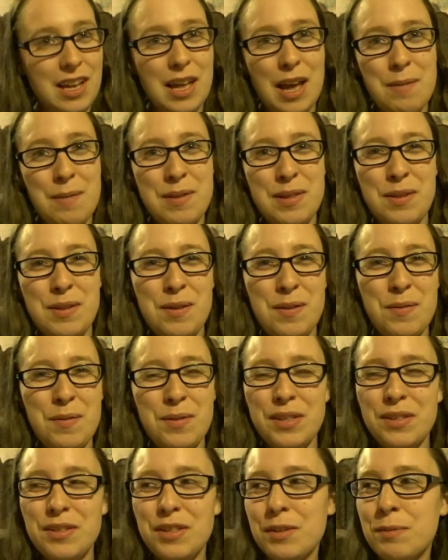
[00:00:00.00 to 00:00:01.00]
I mean, it
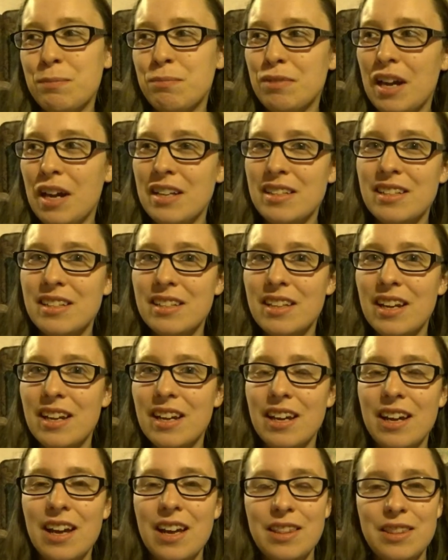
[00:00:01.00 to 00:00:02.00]
wasn't just Pride
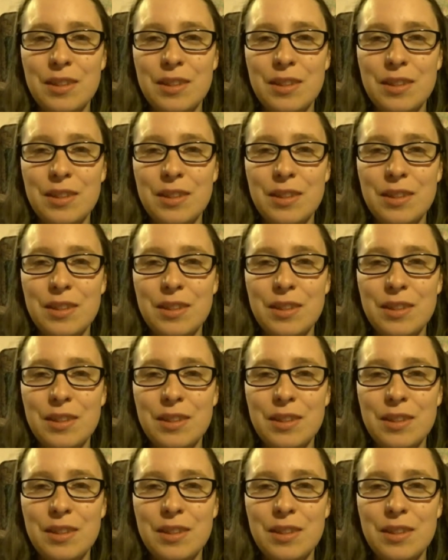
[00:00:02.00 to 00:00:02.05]
today.